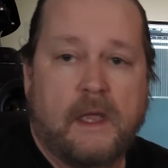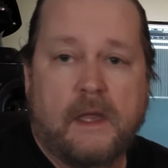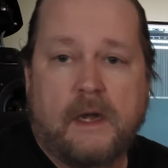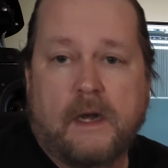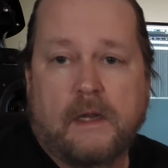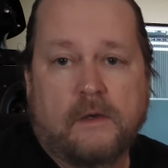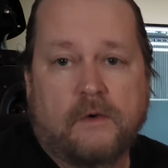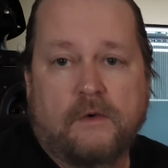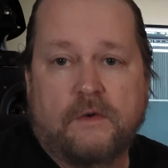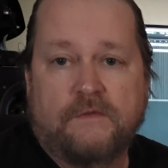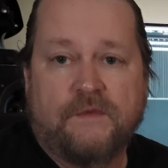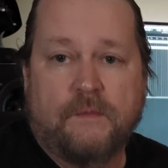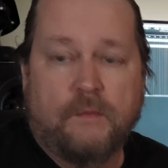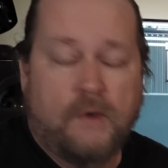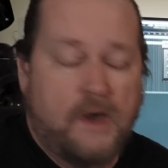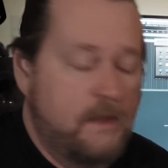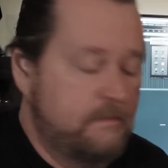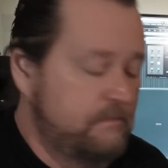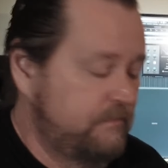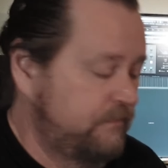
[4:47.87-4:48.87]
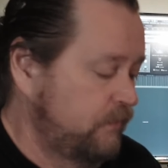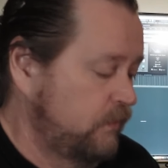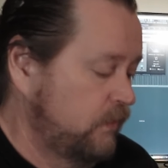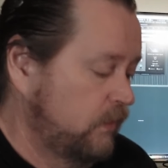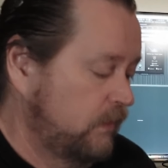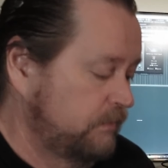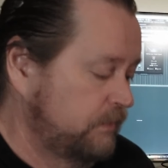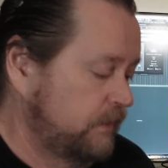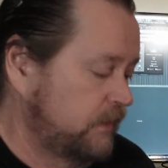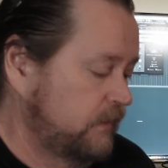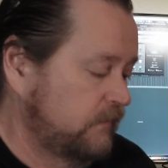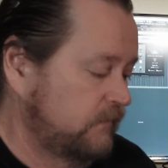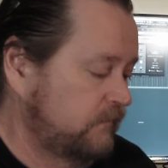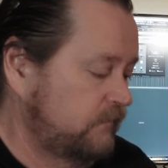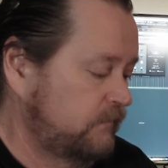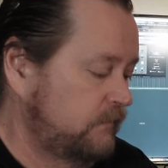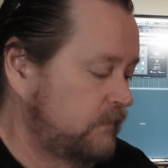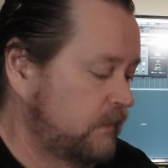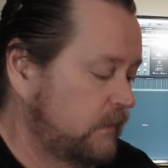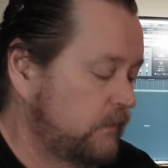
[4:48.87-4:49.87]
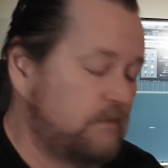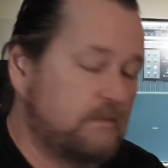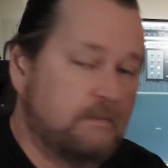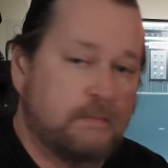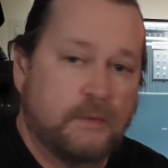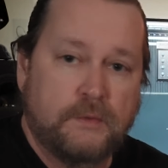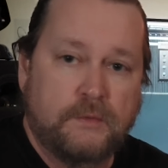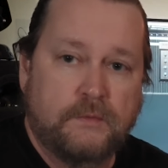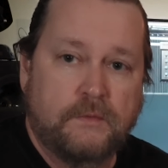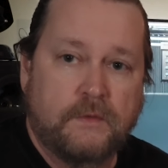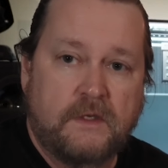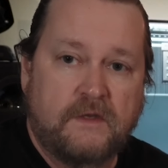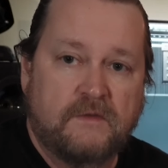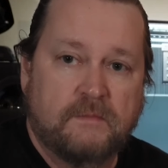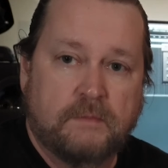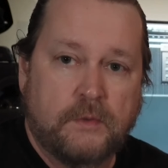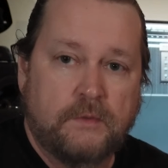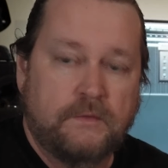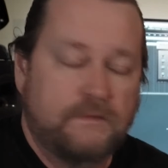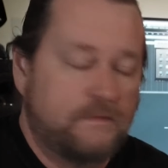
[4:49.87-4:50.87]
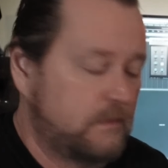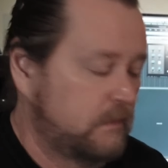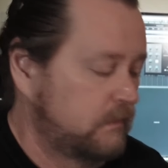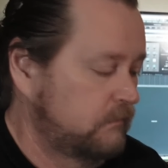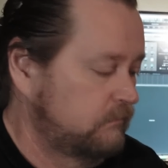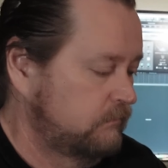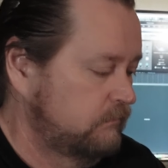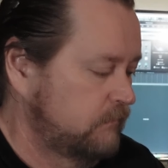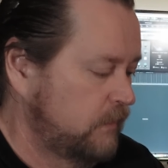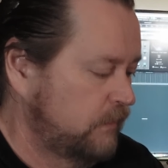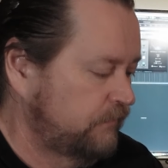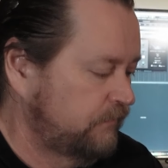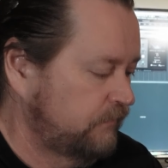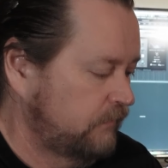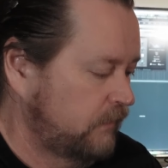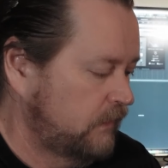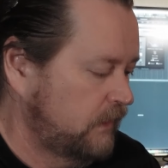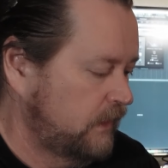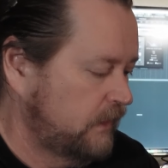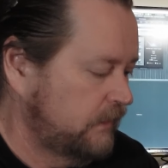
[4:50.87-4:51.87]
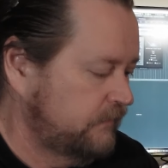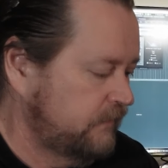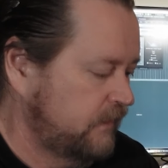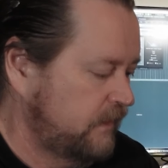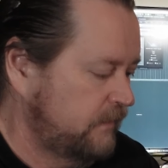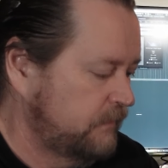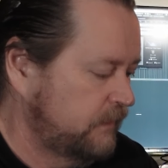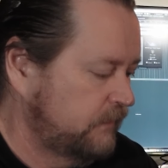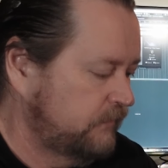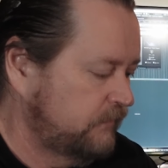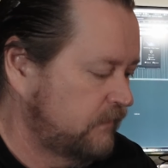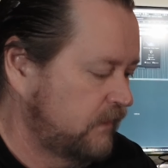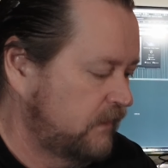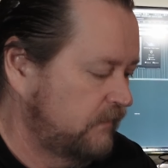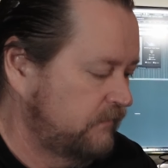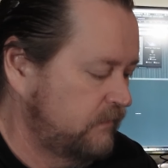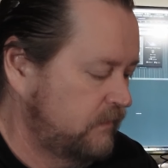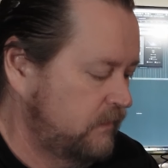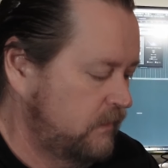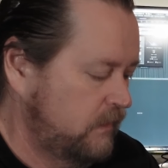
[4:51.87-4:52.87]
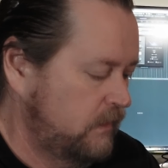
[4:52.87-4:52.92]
I learned it from Robben Ford because, you know, it's blue he's bluesy and most a lot of dominant stuff.